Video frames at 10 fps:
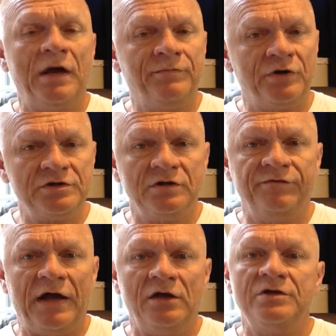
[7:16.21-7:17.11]
My personal
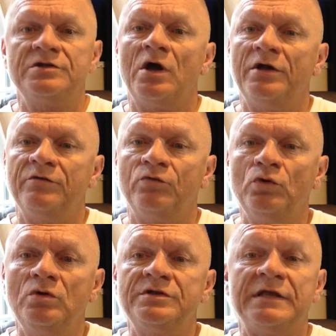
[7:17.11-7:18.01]
values are the
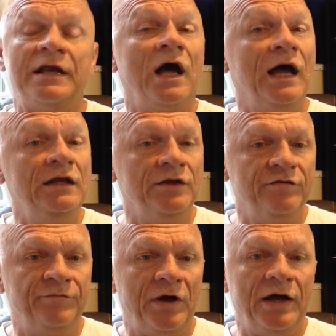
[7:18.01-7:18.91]
rules that I
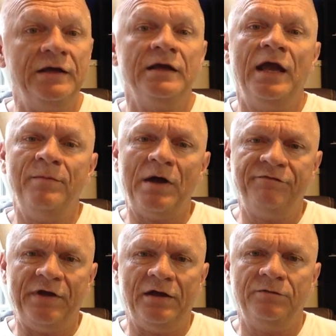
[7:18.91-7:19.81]
live by, and my
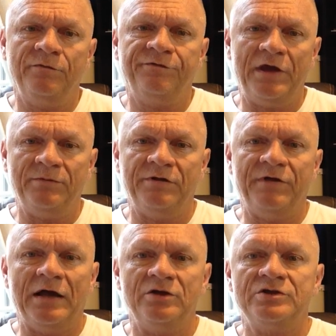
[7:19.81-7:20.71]
family
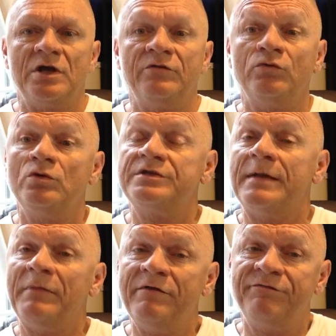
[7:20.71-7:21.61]
values are the rules
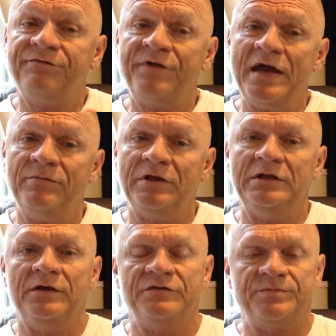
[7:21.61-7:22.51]
that my family
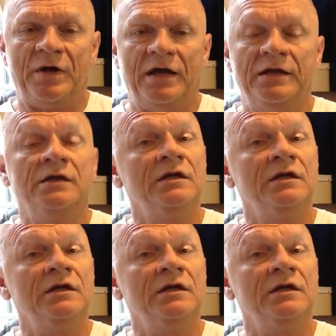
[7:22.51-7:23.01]
lives by.